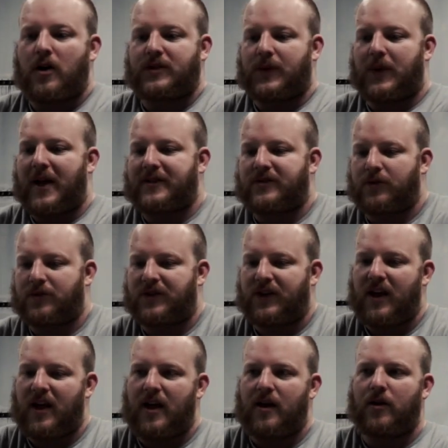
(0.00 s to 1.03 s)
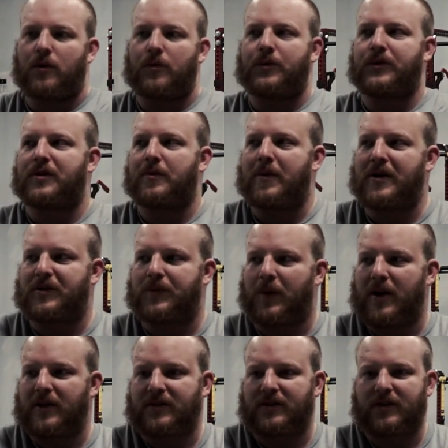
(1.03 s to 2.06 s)
right, so guys, today we're gonna do some bench
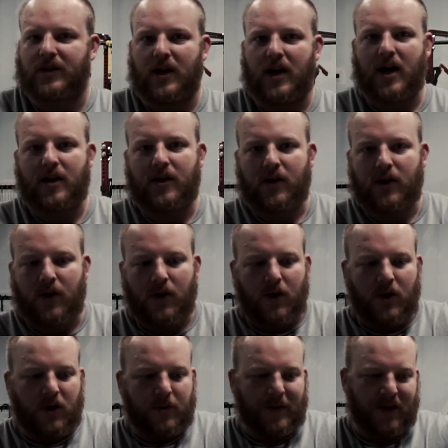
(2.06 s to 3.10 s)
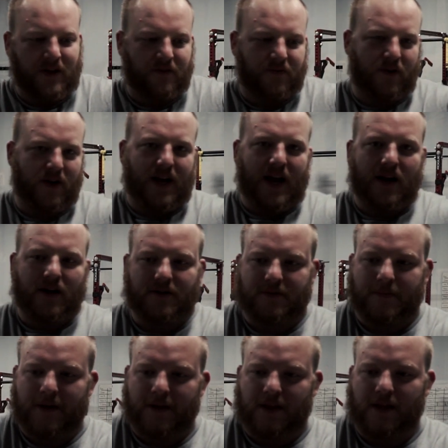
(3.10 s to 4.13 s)
press. My good friend Aaron
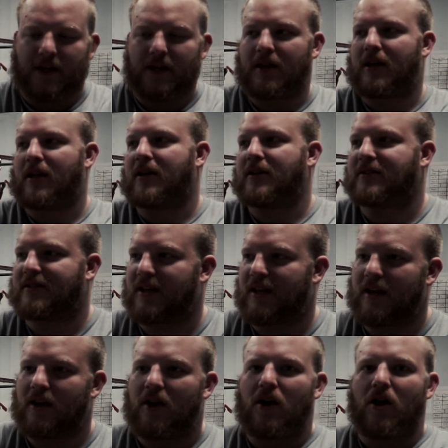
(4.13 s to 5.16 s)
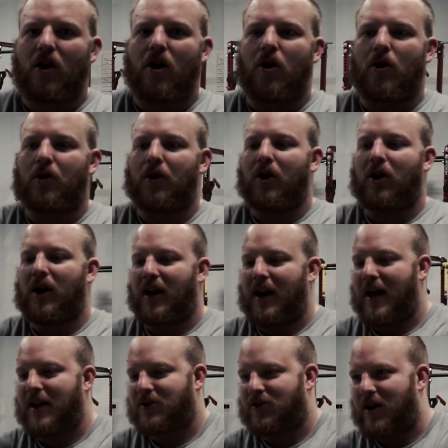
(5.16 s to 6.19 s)
Smith, he's the owner and
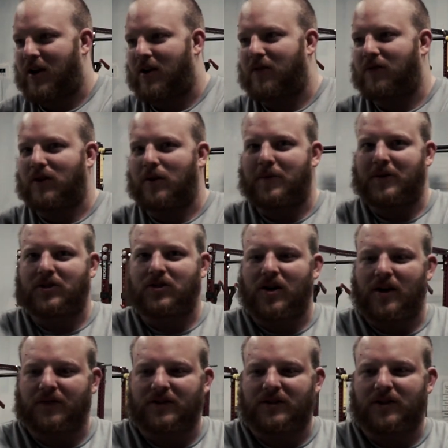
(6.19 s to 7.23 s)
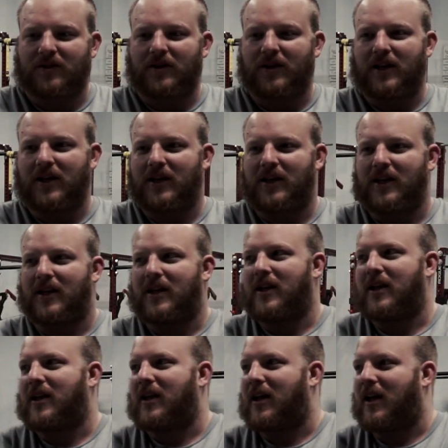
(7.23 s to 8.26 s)
head trainer of Olympus Training Facility.
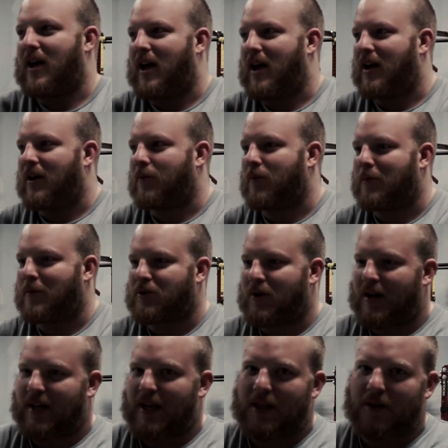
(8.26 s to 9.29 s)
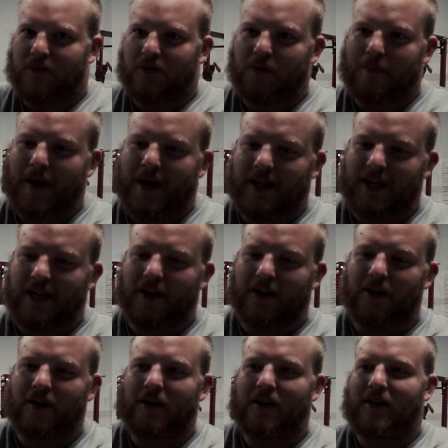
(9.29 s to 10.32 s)
We've been training together for about a
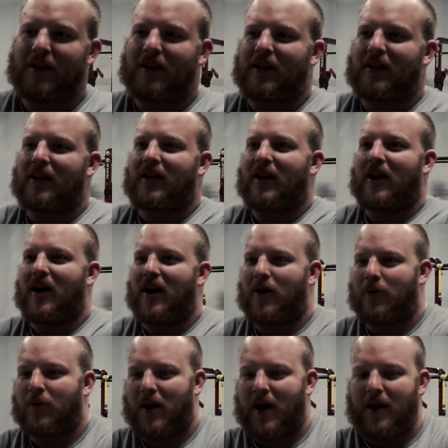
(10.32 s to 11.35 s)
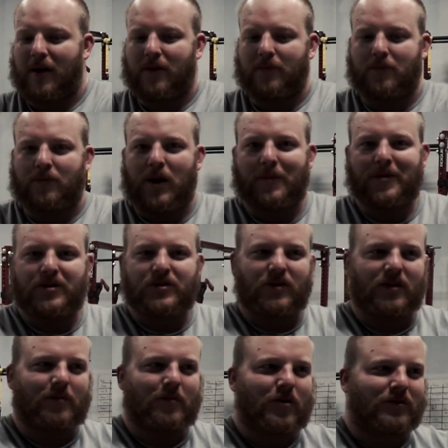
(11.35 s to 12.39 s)
year. What I probably enjoy
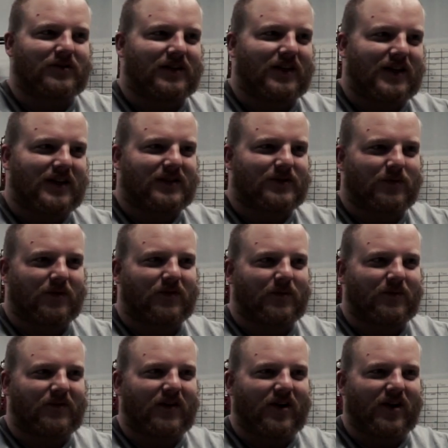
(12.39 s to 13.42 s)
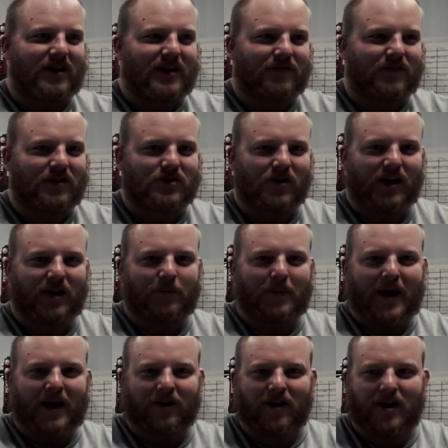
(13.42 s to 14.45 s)
the most is we're from very different training
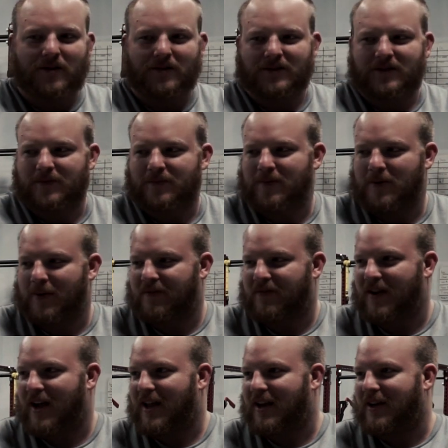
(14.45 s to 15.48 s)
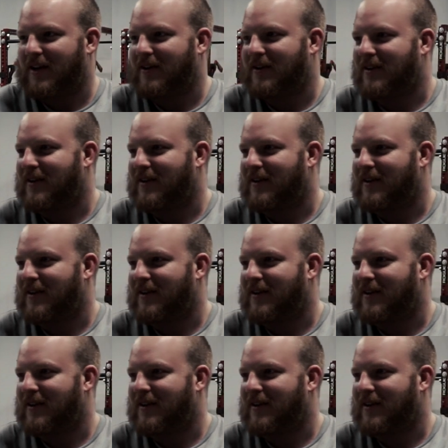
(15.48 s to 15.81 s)
backgrounds, but we've kind of,